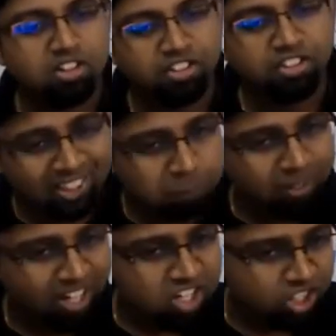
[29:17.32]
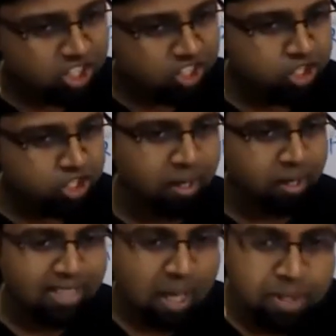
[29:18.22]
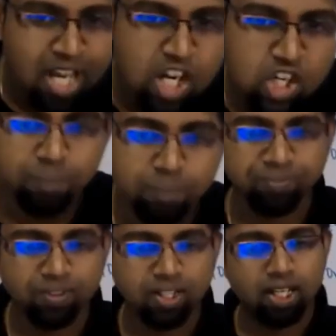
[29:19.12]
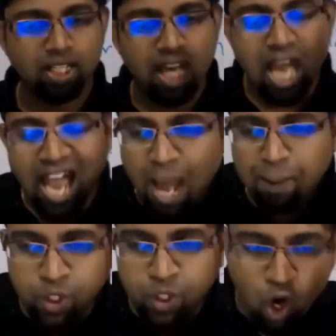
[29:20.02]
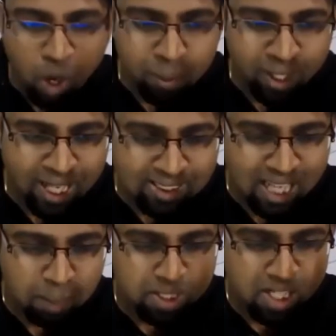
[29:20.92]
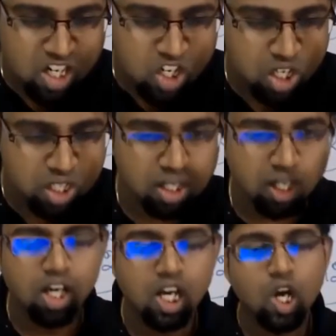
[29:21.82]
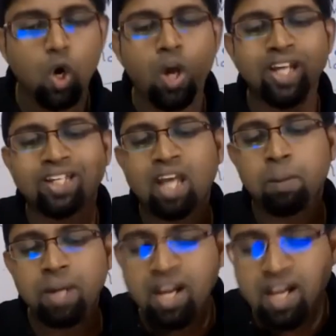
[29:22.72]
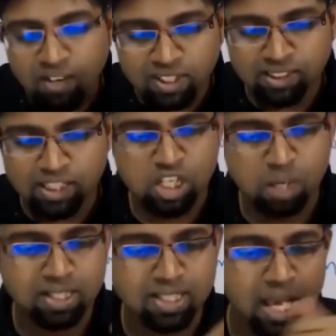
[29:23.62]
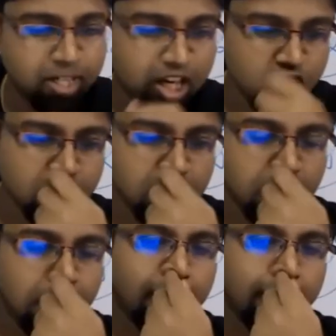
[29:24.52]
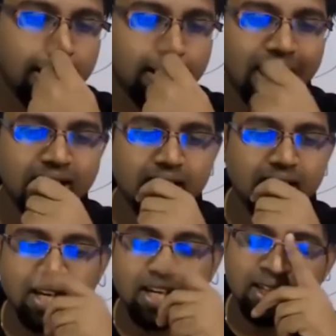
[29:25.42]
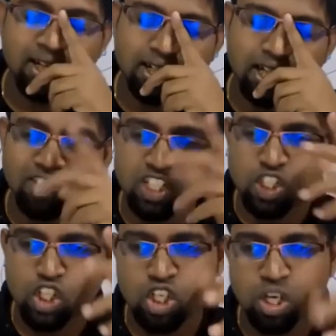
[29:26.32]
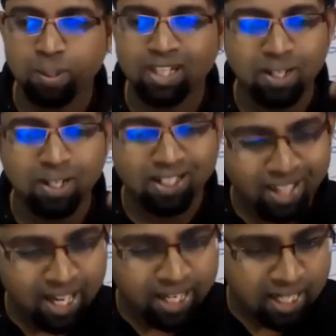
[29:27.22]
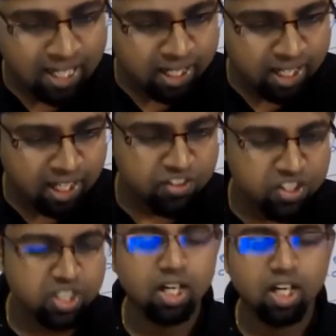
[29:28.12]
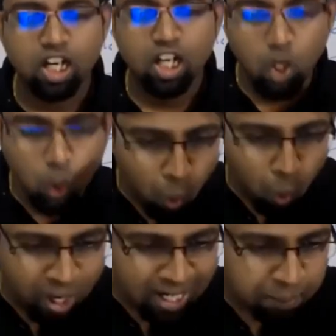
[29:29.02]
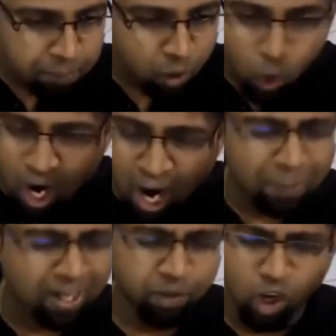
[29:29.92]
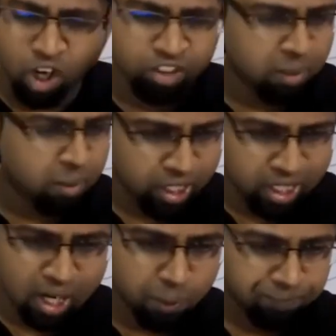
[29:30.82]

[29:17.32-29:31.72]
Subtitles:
respiratory system examination, abdomen examination, or it can be a nervous system examination. Right? In the nervous system, it can be cranial nerves, lower limb or upper limb. Don't worry about it now.